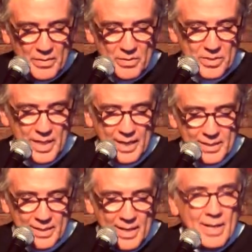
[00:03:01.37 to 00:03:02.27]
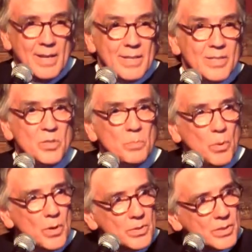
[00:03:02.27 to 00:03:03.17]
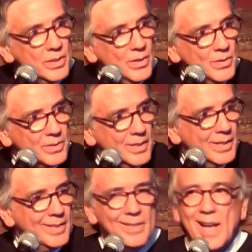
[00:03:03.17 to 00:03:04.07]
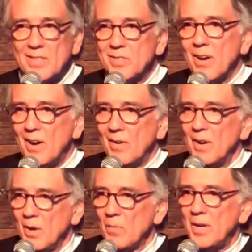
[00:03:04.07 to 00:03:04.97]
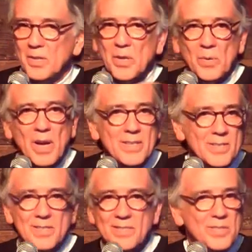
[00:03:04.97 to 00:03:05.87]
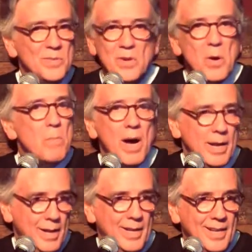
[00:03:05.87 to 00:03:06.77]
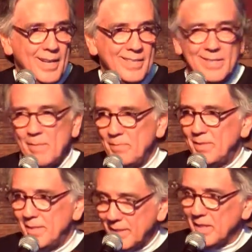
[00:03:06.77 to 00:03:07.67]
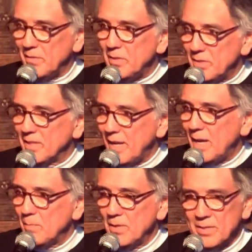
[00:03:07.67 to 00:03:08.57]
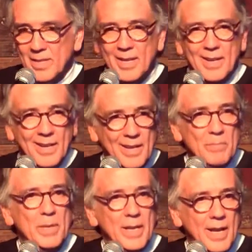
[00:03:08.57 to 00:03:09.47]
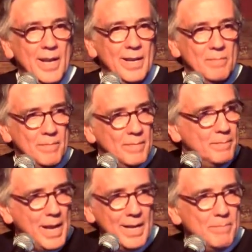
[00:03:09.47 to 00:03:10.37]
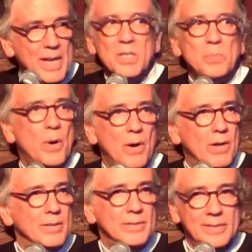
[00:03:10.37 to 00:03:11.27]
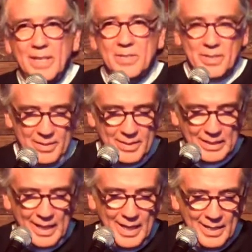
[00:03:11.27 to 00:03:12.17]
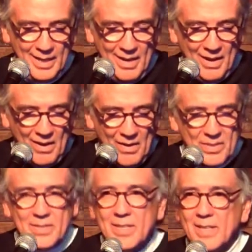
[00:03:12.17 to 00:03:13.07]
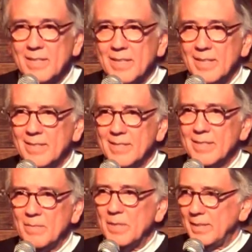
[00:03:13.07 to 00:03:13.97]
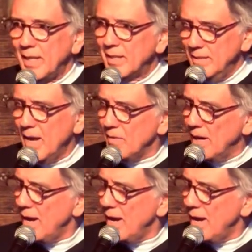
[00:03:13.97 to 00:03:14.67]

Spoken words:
other states. Sports closed. NASCAR running their races to nobody except the television cameras. NBA, baseball season delayed. All these things that just seems like they could never